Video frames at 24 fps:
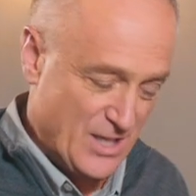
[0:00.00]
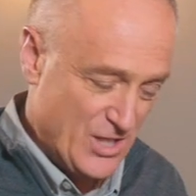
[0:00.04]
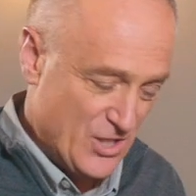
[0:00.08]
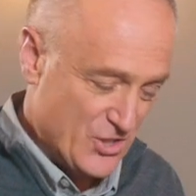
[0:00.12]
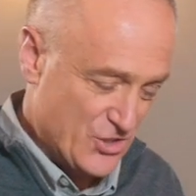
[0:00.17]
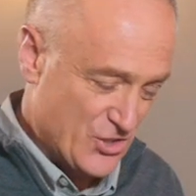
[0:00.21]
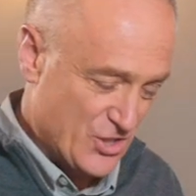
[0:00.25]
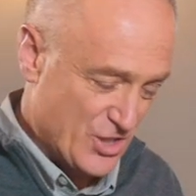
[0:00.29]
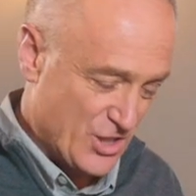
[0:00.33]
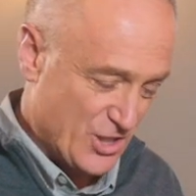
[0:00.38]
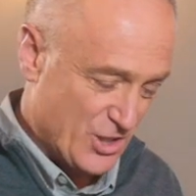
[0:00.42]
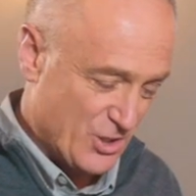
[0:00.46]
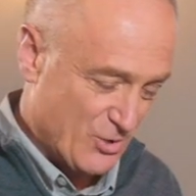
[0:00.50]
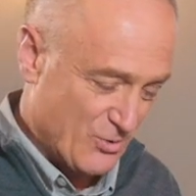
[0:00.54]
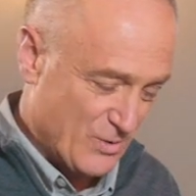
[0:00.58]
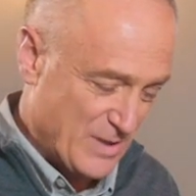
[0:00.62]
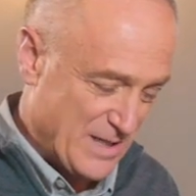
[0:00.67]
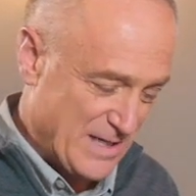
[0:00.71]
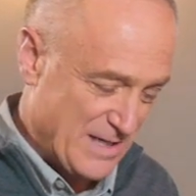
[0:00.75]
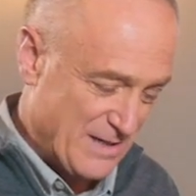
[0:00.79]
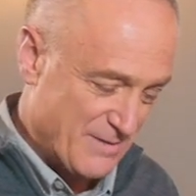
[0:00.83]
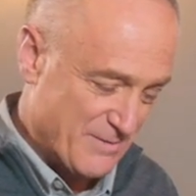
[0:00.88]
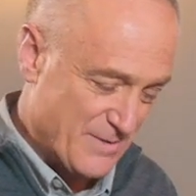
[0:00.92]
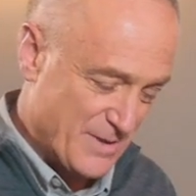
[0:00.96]

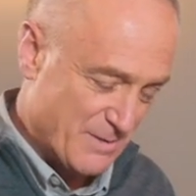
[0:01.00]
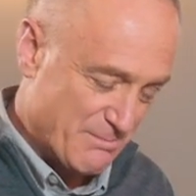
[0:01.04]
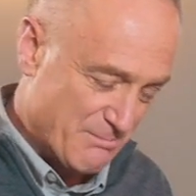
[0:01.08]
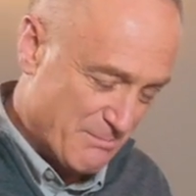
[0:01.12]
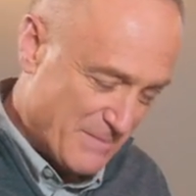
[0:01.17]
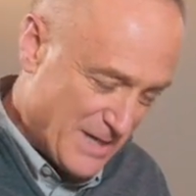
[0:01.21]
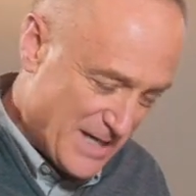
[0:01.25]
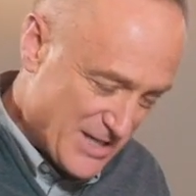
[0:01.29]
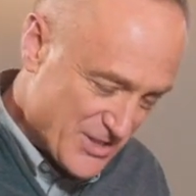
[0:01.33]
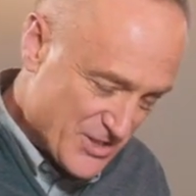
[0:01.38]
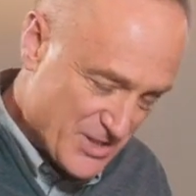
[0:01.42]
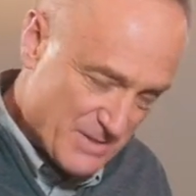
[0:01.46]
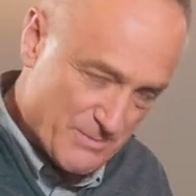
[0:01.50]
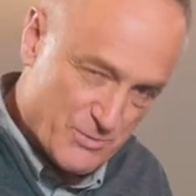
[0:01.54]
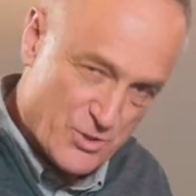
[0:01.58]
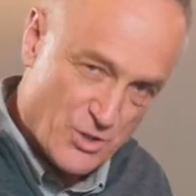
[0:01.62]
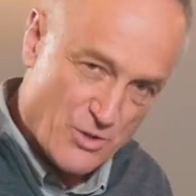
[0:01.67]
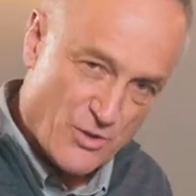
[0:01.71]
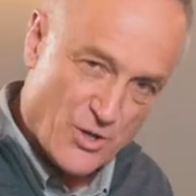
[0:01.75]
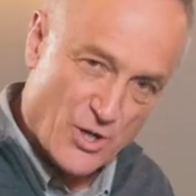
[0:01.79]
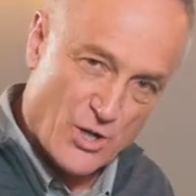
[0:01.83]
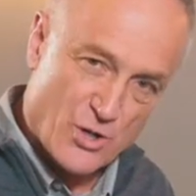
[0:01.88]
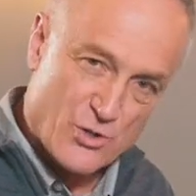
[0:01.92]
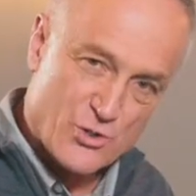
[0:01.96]
So the Muslims
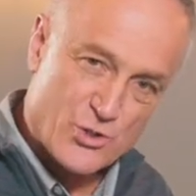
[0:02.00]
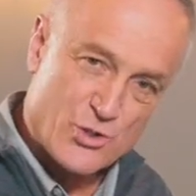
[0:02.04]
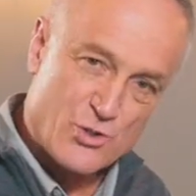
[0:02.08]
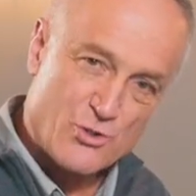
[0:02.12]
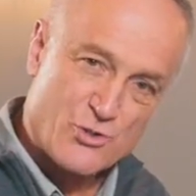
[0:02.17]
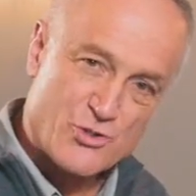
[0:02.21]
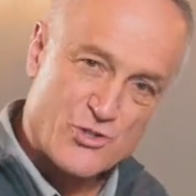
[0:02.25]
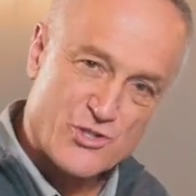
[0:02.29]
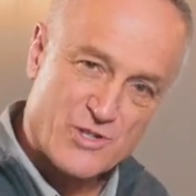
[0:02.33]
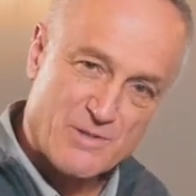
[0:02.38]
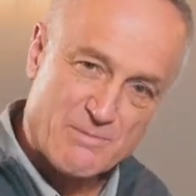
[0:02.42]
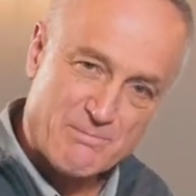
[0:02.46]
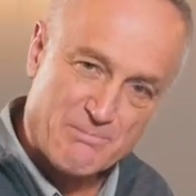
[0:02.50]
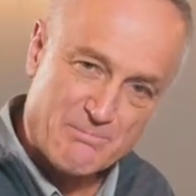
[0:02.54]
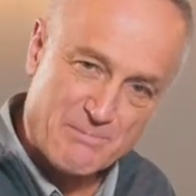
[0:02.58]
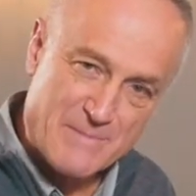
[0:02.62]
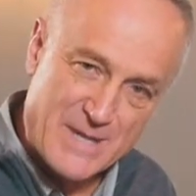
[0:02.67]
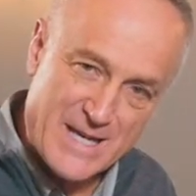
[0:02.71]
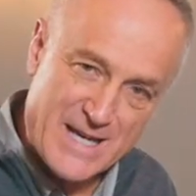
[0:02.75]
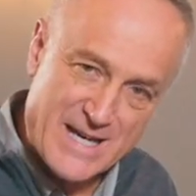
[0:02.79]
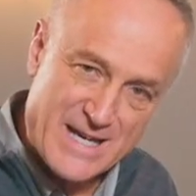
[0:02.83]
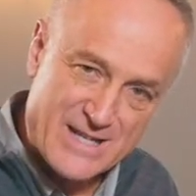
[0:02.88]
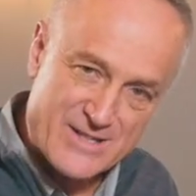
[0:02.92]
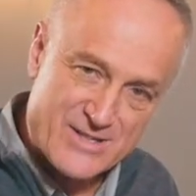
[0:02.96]
are those who
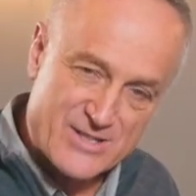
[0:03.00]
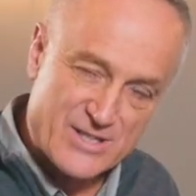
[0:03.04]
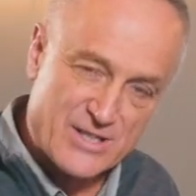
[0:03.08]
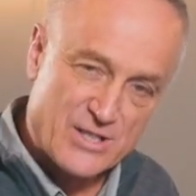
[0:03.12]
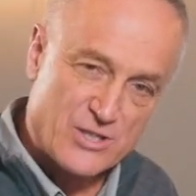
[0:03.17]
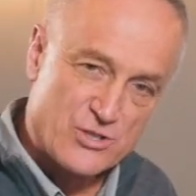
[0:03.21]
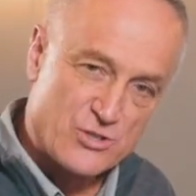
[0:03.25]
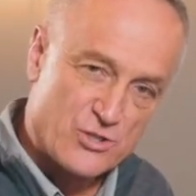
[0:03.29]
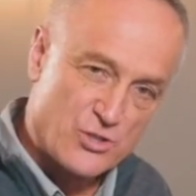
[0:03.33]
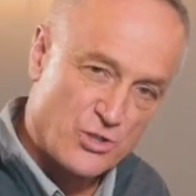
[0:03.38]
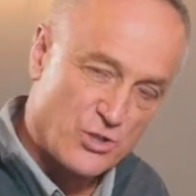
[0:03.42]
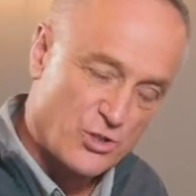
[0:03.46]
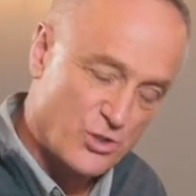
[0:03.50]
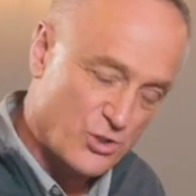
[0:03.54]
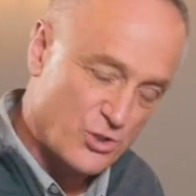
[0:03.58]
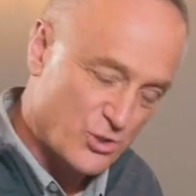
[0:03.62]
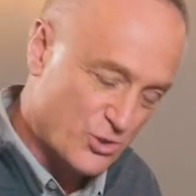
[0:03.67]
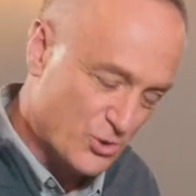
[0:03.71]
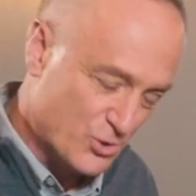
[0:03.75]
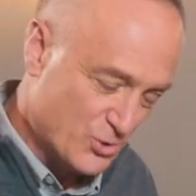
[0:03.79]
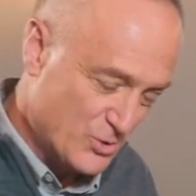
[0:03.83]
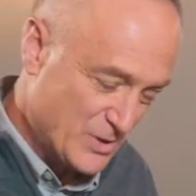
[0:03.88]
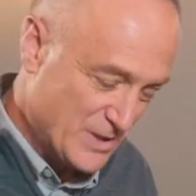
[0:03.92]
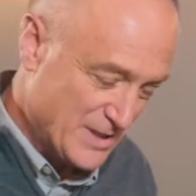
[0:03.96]
submit
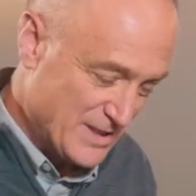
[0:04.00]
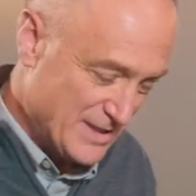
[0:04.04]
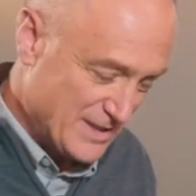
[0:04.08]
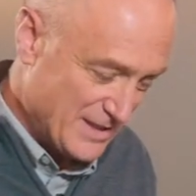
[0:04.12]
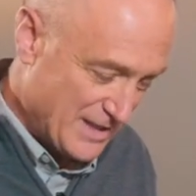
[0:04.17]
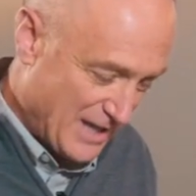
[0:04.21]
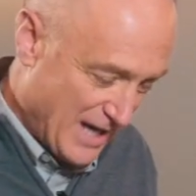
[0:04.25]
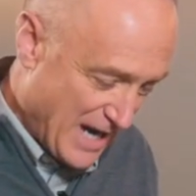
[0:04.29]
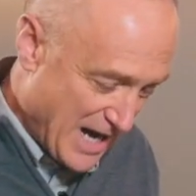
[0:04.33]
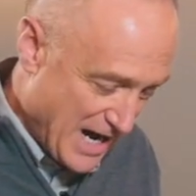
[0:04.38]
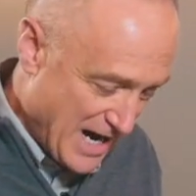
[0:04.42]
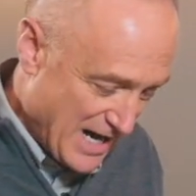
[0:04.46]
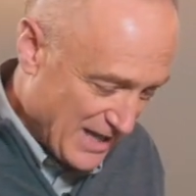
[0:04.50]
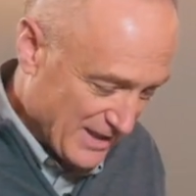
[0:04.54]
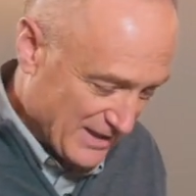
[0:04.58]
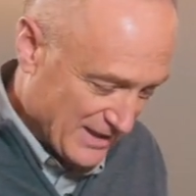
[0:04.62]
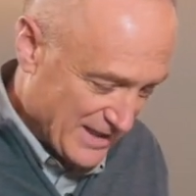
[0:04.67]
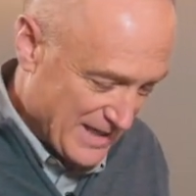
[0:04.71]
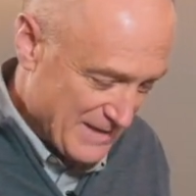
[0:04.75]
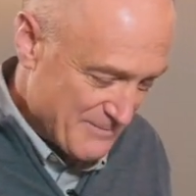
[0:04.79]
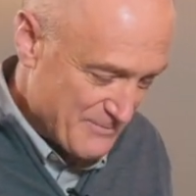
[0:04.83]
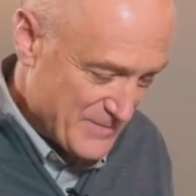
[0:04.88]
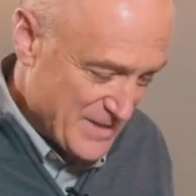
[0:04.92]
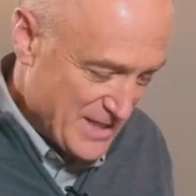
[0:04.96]
to
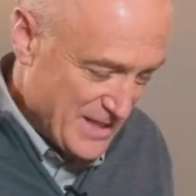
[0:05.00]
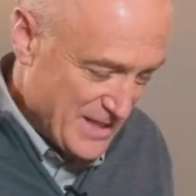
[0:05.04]
Allah.